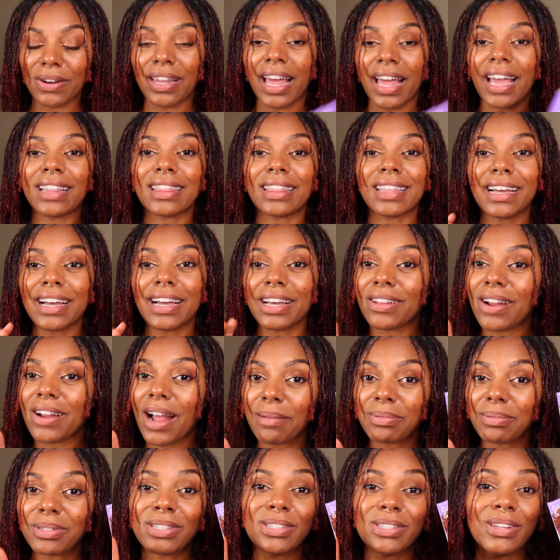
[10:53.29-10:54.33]
Like, the color
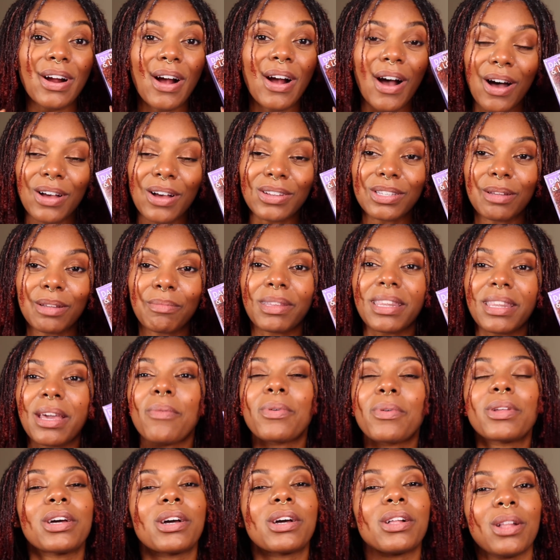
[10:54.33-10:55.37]
options are awesome, and they
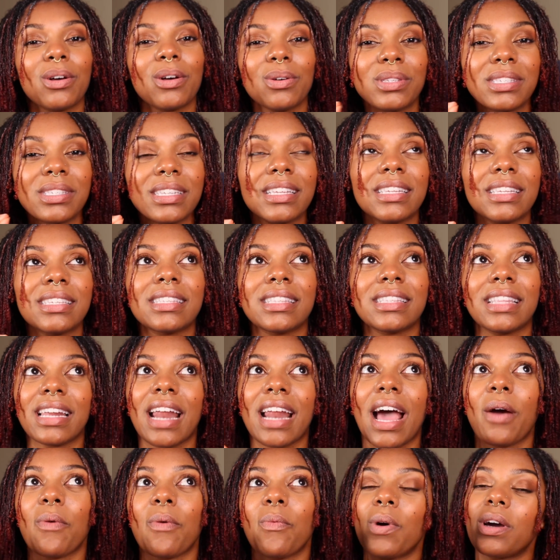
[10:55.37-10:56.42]
were the closest that
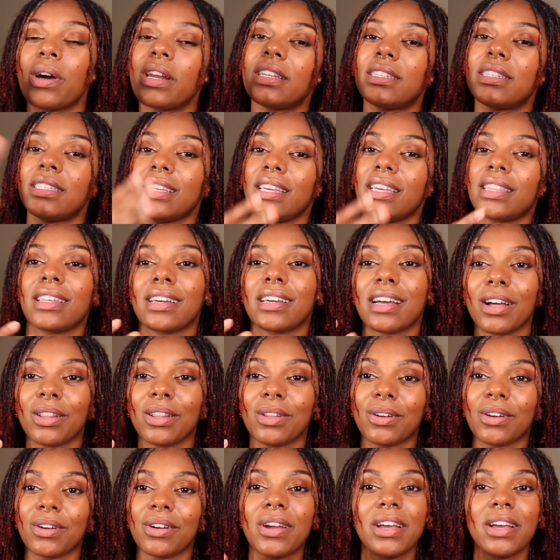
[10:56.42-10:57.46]
I wanted to get the
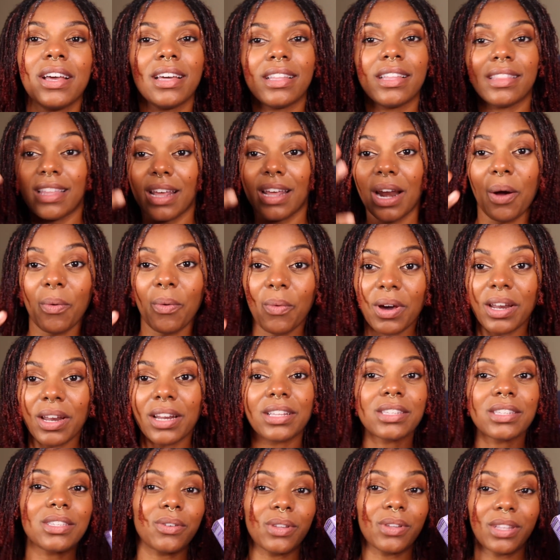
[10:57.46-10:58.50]
color that I
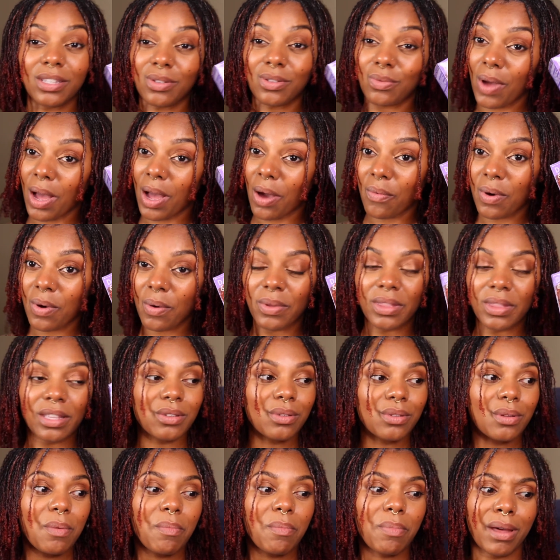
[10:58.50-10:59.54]
wanted, so that's why I went with
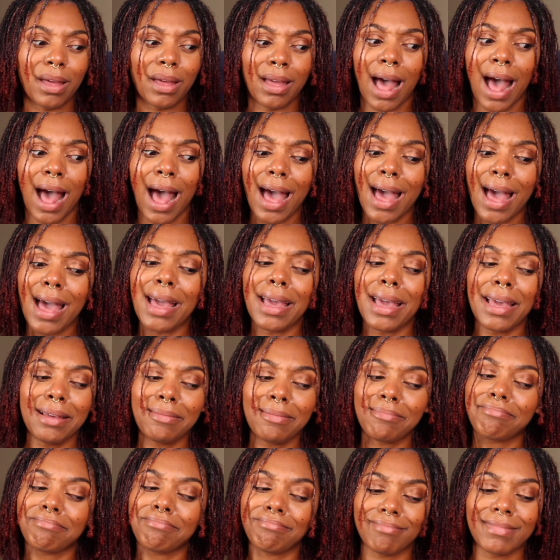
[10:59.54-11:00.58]
this one. But
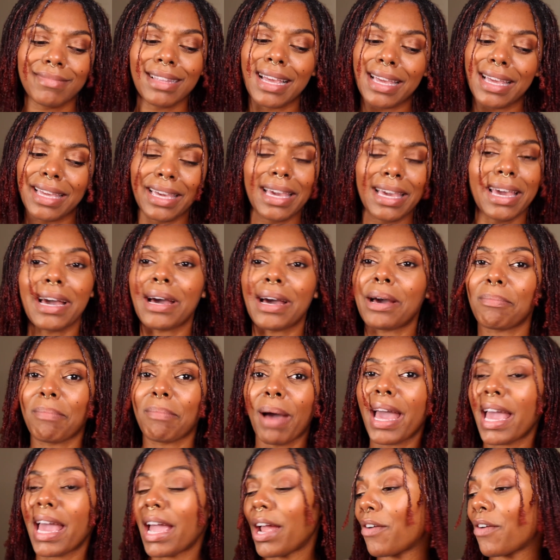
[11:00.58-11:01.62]
yeah,
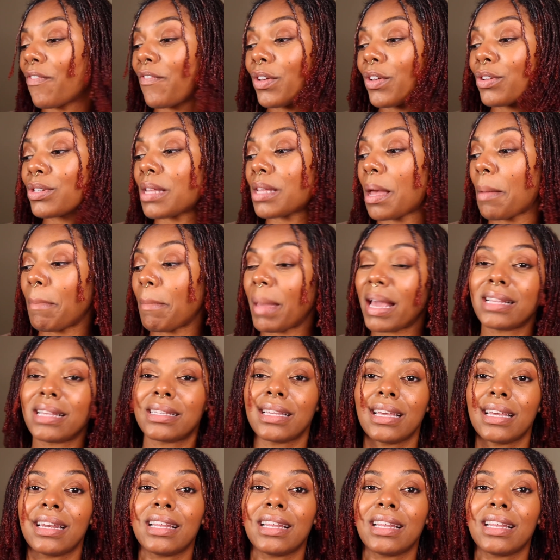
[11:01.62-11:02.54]
my hair feels amazing.